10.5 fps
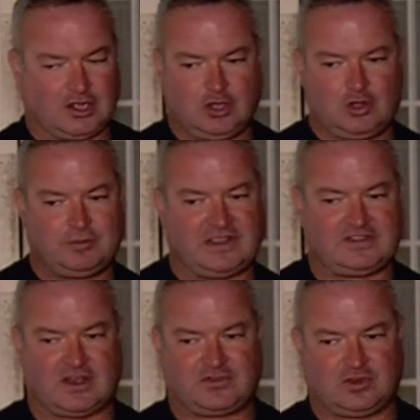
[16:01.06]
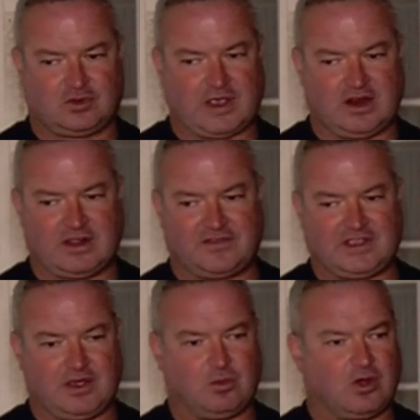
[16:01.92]
gluing myself to a right or left
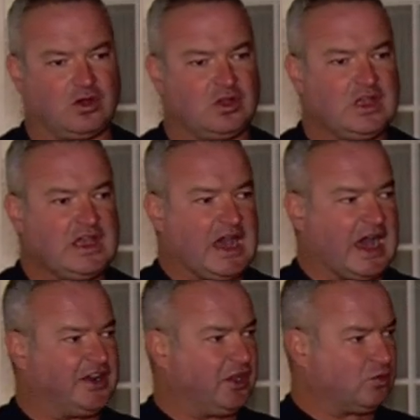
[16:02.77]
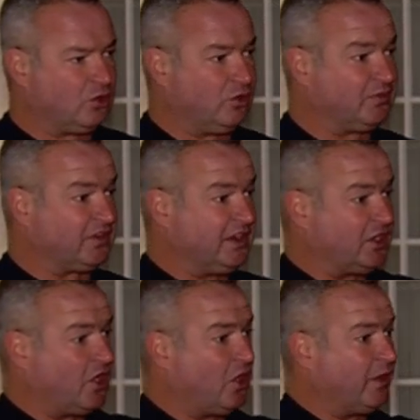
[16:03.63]
hand wall. I know rooms lead to
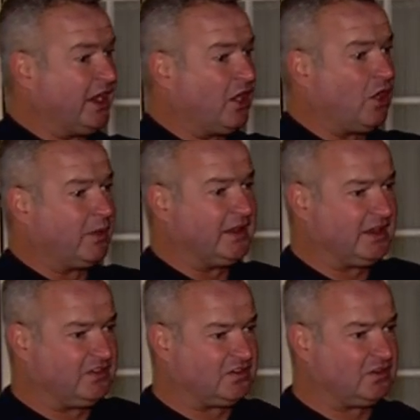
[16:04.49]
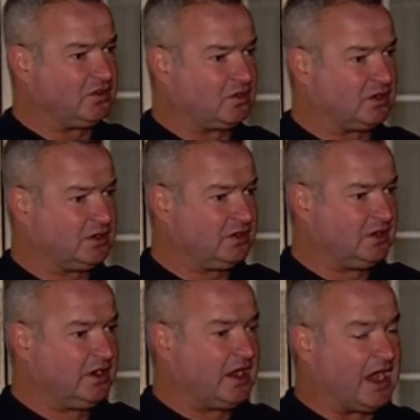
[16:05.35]
hallway, hallway leads to door.
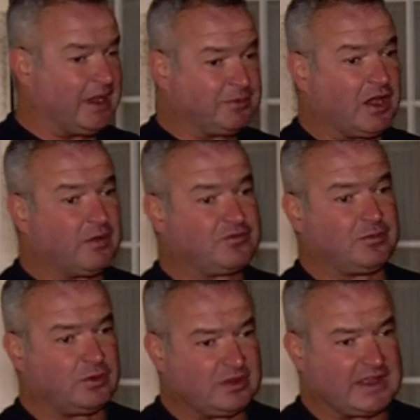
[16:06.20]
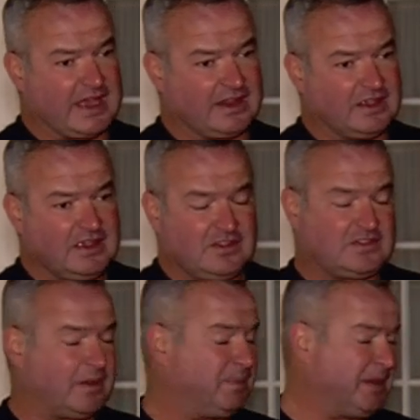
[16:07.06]
I'm comfortable with that.
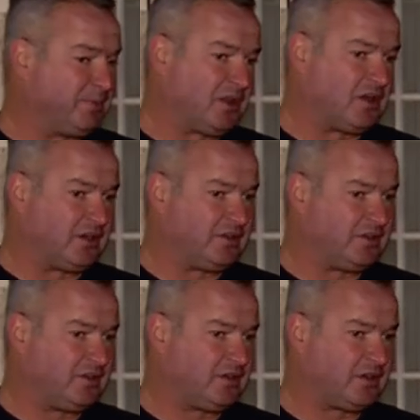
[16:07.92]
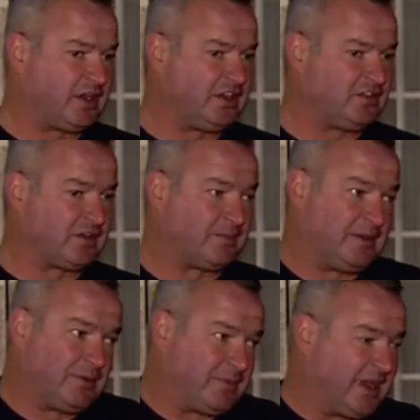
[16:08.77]
Some people aren't, all right? Some
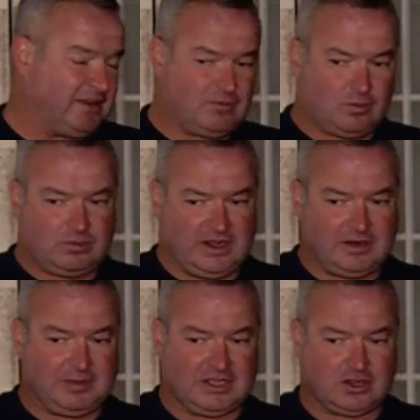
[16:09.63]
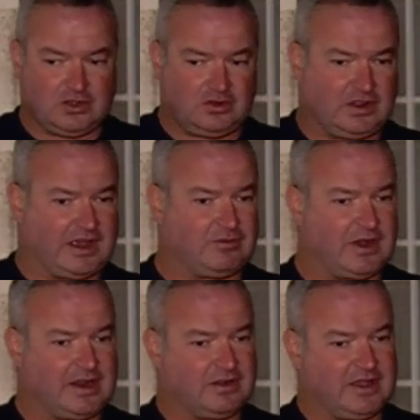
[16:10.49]
people might need to be glued to that
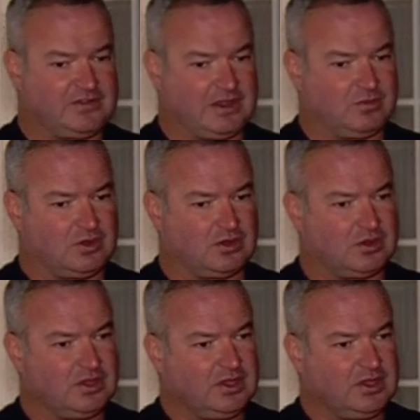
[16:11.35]
right or left hand wall.